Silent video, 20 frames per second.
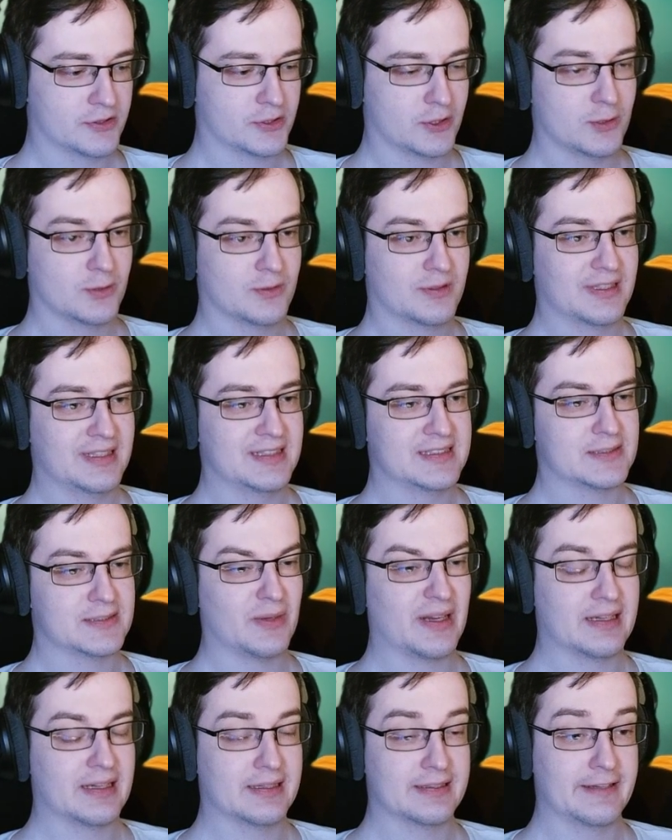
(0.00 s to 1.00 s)
so it's
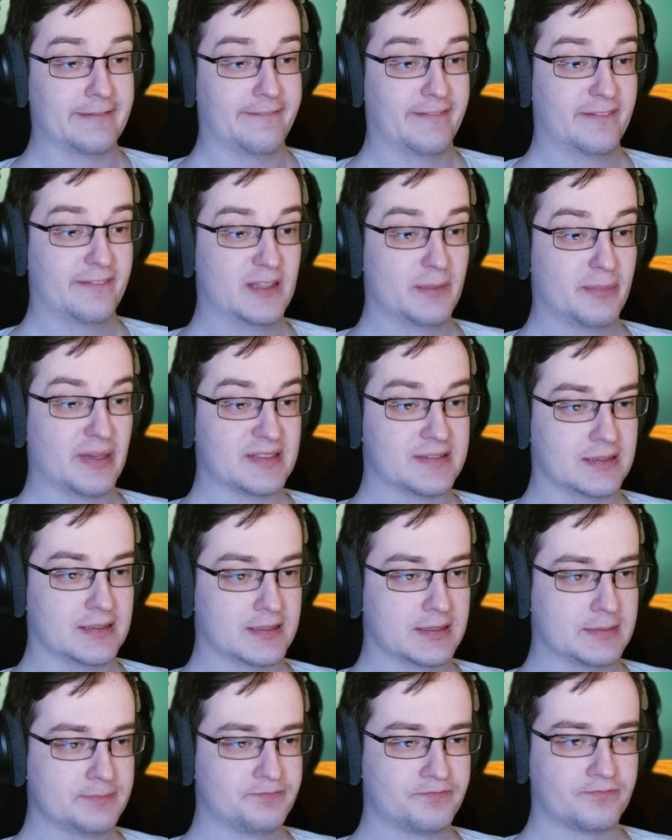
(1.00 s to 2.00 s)

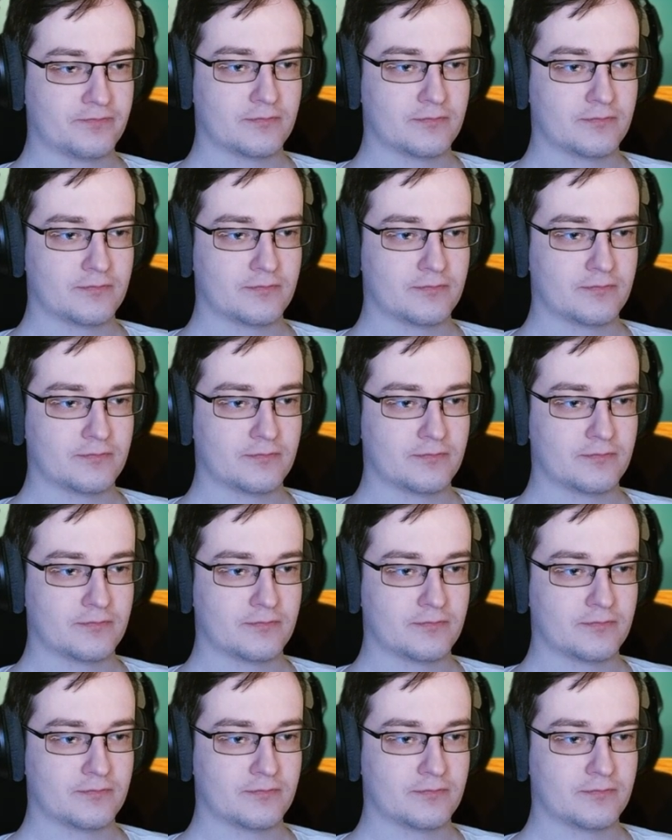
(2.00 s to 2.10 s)
150%